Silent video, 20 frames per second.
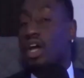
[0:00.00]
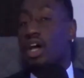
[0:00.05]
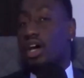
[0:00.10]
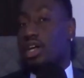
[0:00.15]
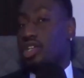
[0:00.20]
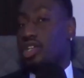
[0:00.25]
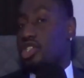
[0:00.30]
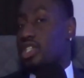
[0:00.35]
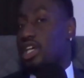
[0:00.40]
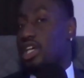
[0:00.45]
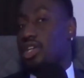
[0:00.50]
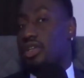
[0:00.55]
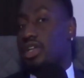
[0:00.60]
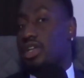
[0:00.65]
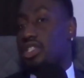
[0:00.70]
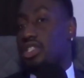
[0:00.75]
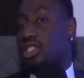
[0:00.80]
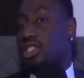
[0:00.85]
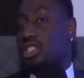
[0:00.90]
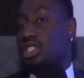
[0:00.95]
understand you're
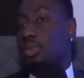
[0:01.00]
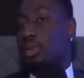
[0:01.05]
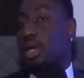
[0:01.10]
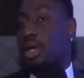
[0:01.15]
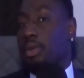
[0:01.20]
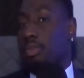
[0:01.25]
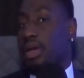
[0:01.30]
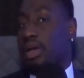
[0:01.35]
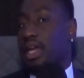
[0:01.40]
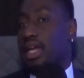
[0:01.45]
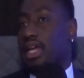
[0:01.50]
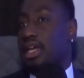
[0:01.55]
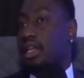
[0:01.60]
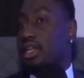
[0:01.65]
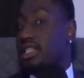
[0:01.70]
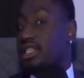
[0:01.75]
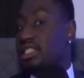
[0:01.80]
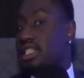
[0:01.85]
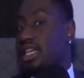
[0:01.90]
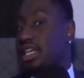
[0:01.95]
not just paying a
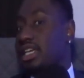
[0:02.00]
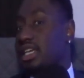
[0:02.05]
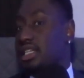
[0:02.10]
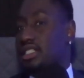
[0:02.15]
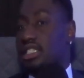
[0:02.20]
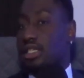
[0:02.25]
ticket to